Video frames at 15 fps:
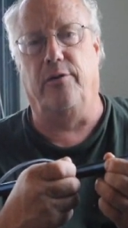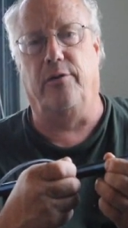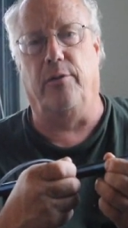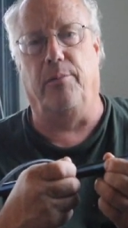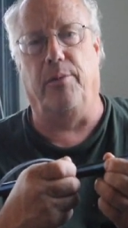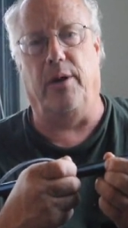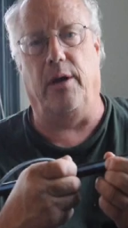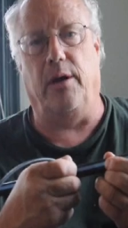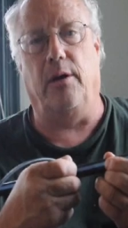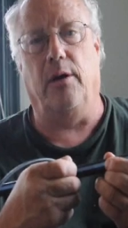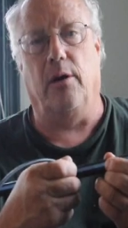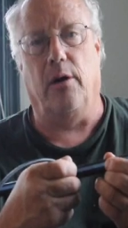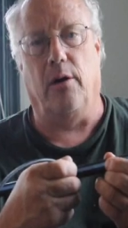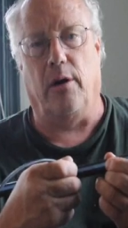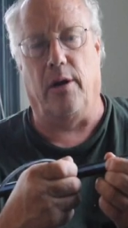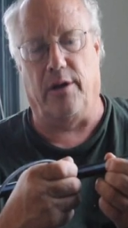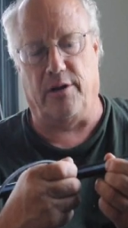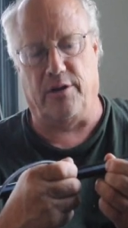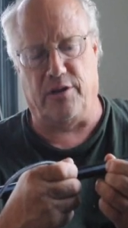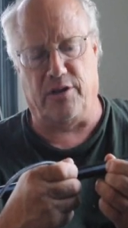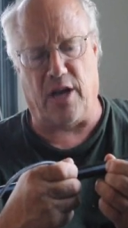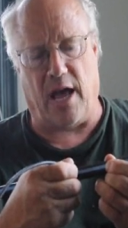to be at
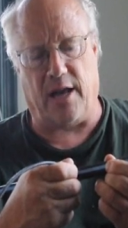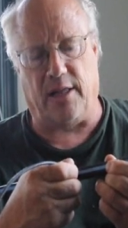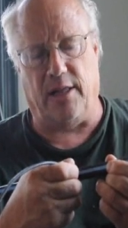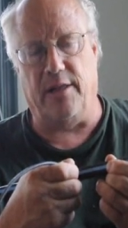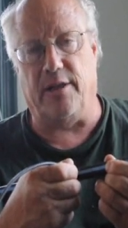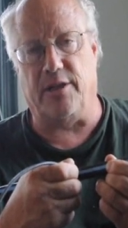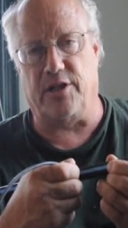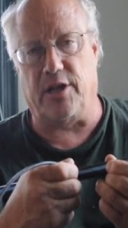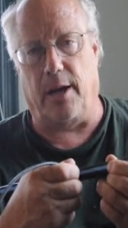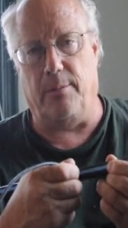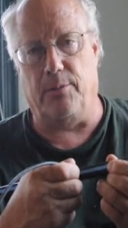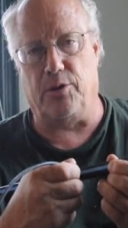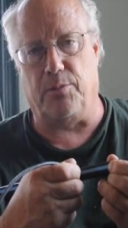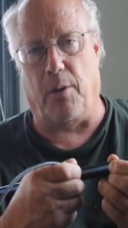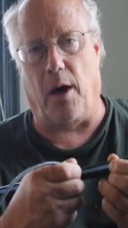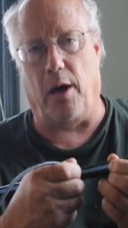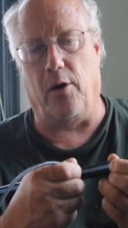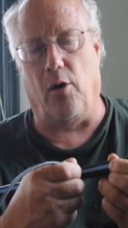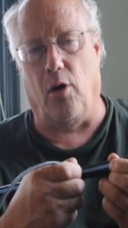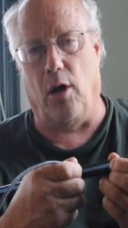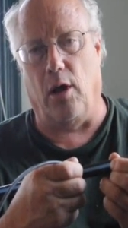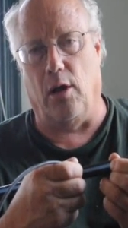exactly the same spot
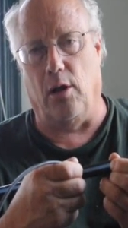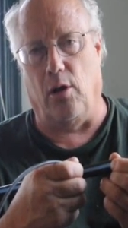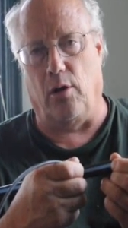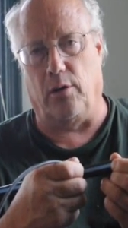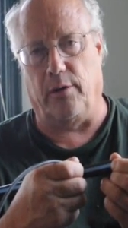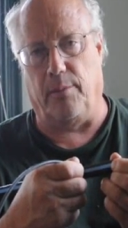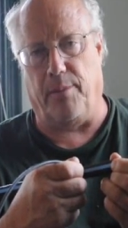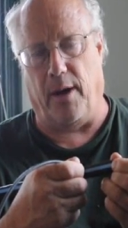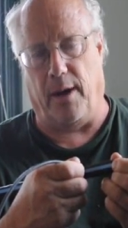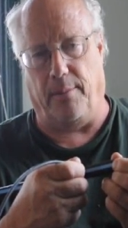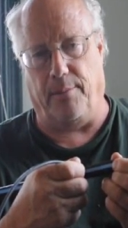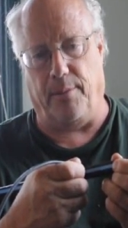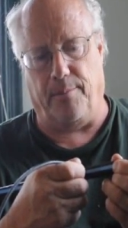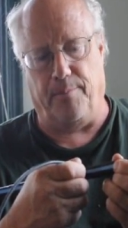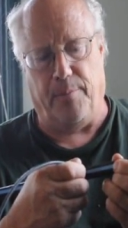all along the pipe.